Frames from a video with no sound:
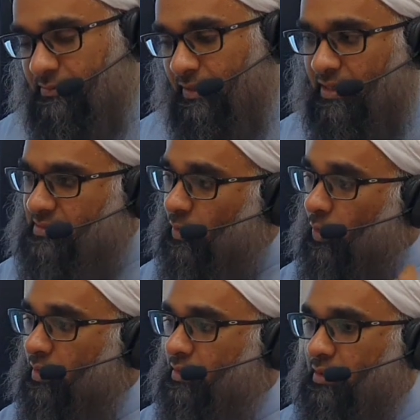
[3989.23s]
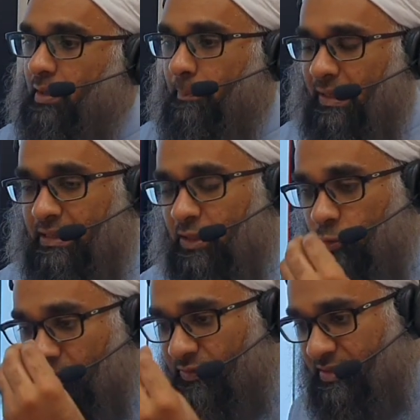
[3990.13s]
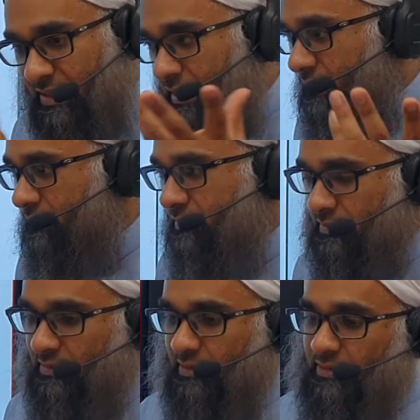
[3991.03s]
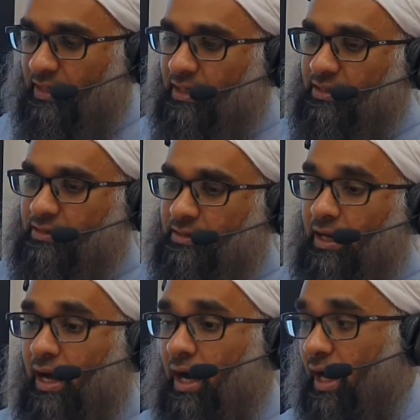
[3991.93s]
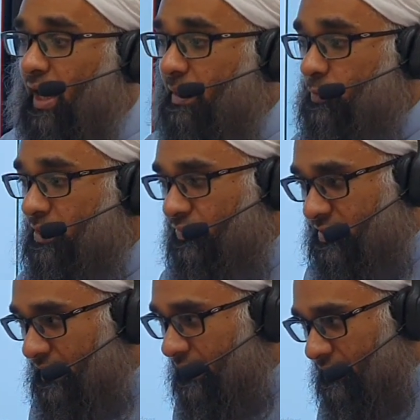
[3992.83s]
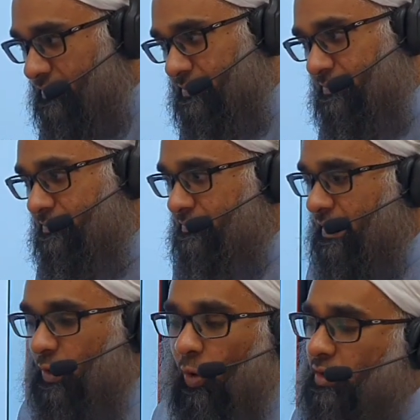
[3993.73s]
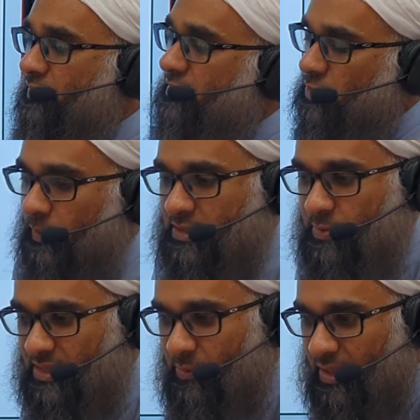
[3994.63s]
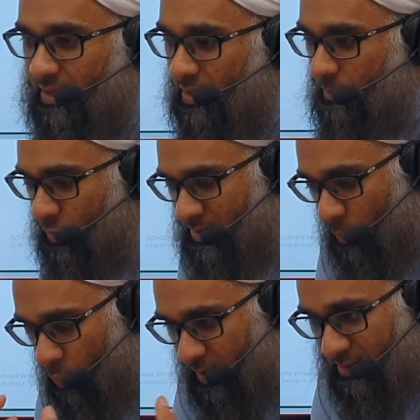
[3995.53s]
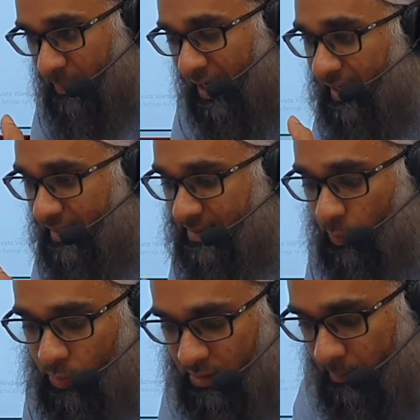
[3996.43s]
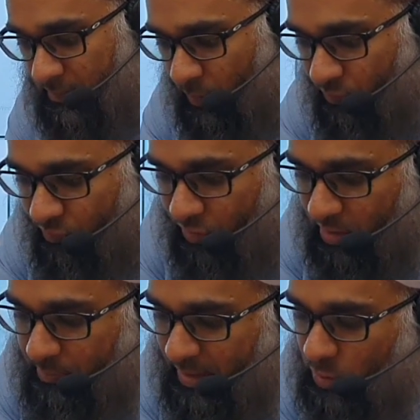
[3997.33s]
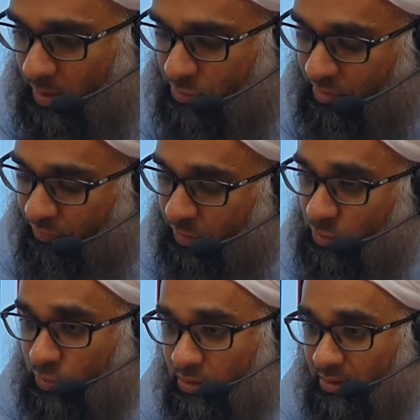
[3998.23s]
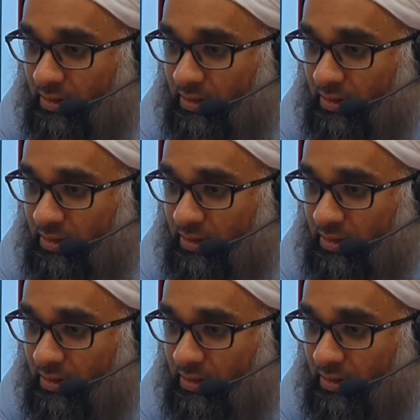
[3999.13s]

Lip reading: Yes, or mallaktu nafsi lak. Yeah, ahabu nafsi lak. In all of these situations, we say, well, because the mahal, the verb being is referring to